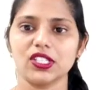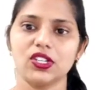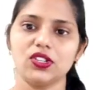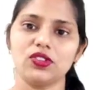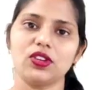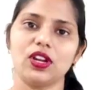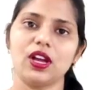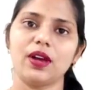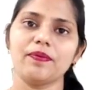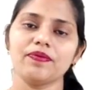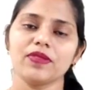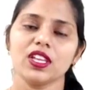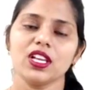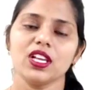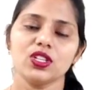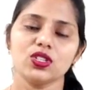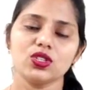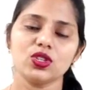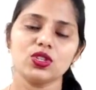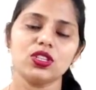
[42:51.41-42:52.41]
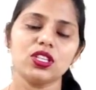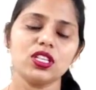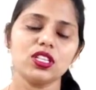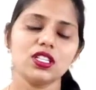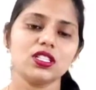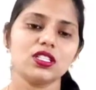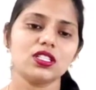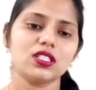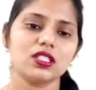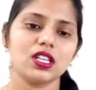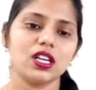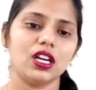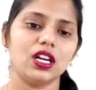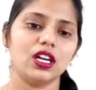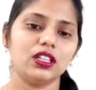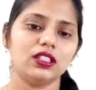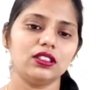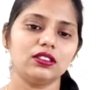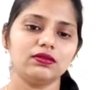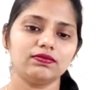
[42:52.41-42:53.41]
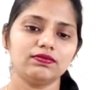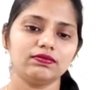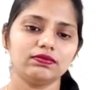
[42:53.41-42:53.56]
etc so this uh,